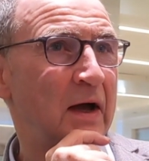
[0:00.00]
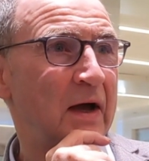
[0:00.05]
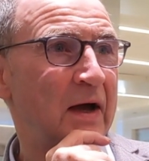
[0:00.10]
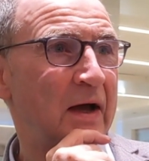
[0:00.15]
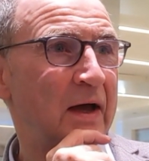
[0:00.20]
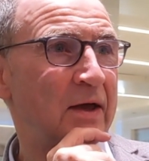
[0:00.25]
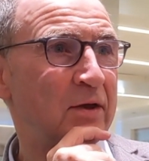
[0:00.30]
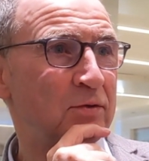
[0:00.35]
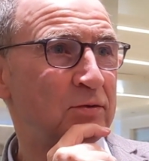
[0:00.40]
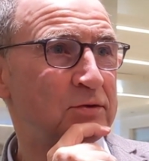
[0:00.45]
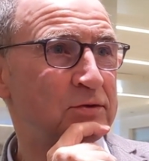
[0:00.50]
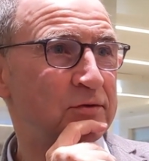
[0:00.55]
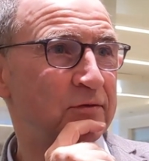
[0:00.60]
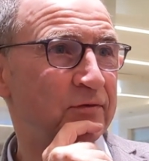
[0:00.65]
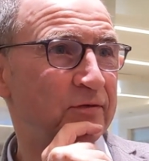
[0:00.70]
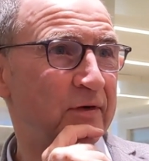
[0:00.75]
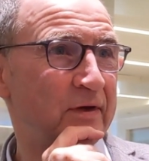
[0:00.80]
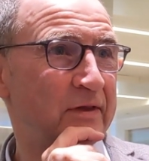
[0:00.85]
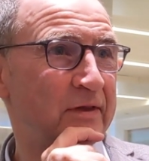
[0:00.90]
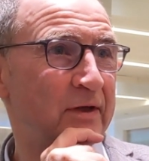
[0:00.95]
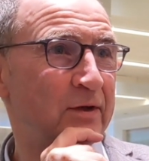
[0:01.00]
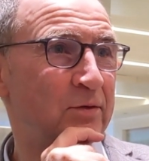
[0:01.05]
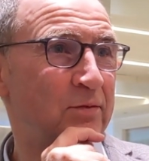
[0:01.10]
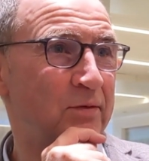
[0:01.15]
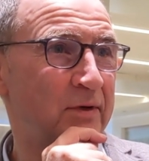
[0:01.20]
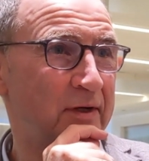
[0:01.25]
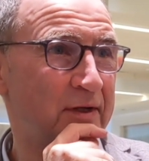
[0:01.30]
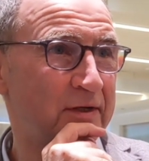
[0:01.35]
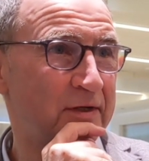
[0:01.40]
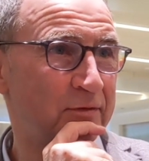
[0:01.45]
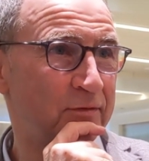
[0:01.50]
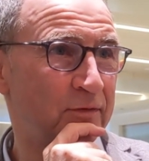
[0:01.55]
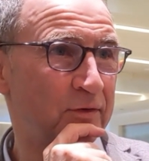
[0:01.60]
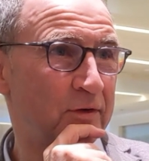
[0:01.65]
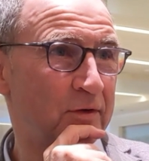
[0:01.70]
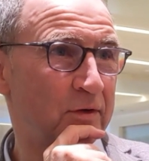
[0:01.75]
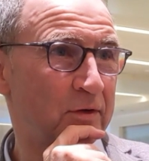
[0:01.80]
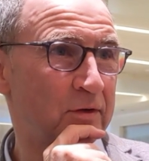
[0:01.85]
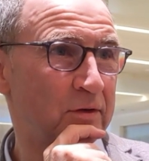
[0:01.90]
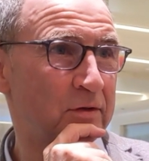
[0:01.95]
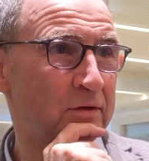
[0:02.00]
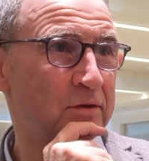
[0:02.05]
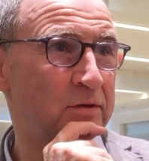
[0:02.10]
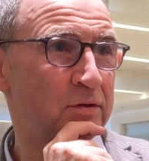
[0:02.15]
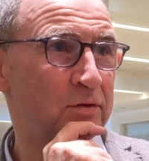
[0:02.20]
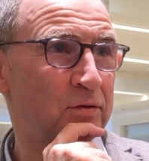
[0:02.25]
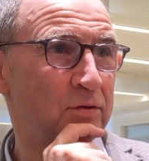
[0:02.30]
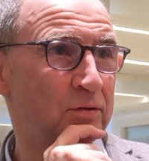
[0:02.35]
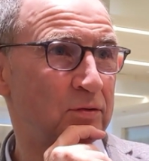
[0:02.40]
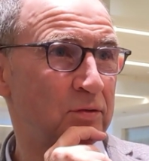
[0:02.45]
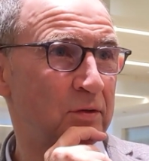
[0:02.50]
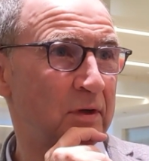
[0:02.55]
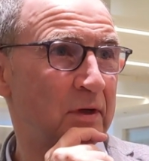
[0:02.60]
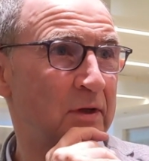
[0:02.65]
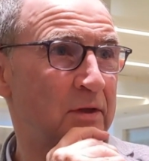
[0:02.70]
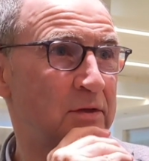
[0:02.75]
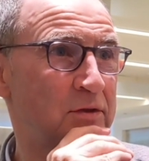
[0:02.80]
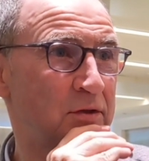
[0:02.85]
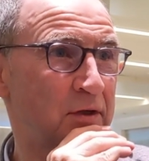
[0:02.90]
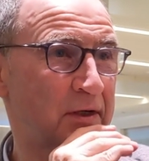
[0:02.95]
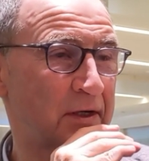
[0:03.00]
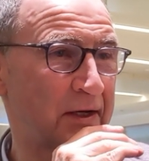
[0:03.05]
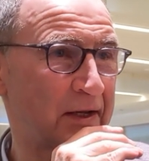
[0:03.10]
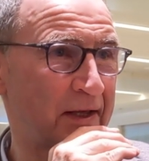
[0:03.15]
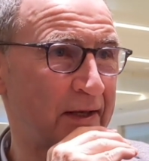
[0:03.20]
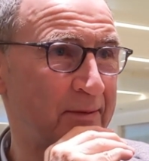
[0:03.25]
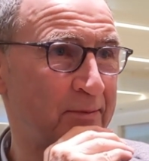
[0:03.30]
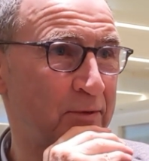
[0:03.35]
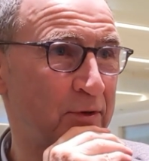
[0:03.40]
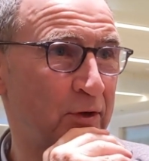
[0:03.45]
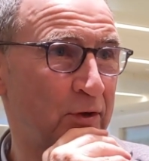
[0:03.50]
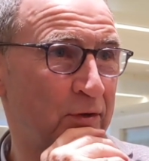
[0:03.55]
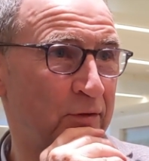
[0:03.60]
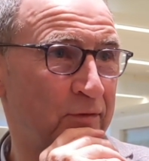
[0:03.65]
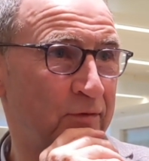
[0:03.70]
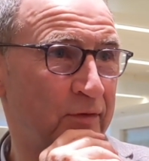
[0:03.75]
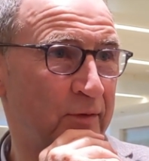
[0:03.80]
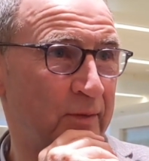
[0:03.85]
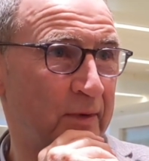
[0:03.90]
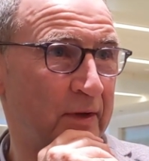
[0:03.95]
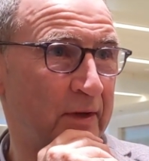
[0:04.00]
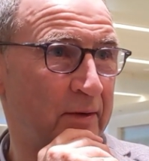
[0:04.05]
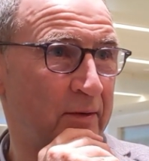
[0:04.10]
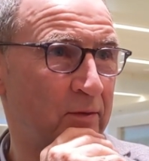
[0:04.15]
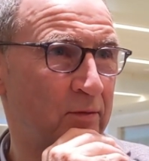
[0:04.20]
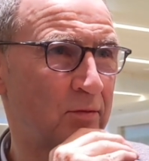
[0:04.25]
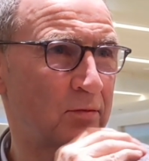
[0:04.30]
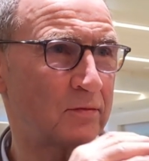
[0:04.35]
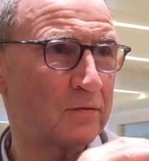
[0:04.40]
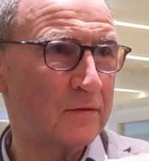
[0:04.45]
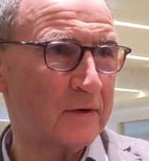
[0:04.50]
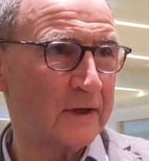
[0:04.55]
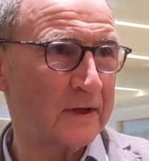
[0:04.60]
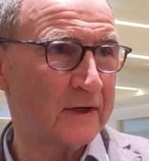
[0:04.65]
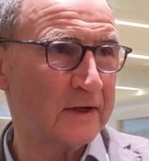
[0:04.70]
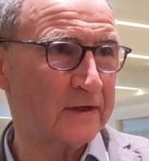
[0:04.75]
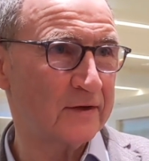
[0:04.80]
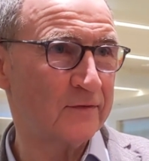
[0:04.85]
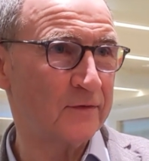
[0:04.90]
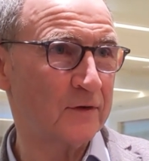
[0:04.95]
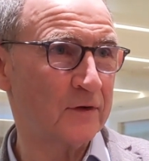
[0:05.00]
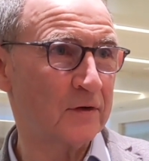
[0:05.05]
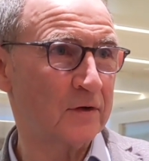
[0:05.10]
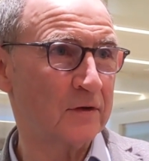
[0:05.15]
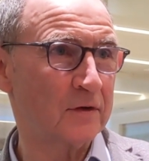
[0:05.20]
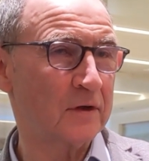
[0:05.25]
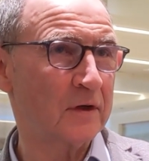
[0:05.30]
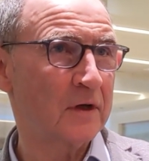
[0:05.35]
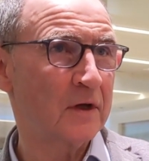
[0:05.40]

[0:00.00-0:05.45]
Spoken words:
I used to find that really difficult to climb down from that. Really difficult.